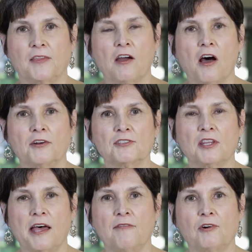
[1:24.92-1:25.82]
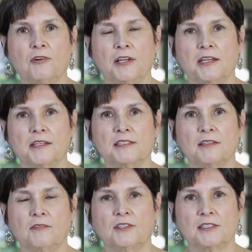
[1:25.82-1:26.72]
The honors level is
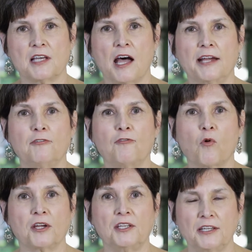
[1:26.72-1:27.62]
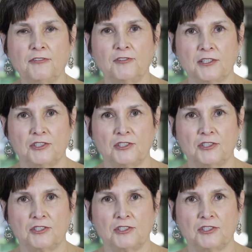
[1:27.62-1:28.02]
designed for gifted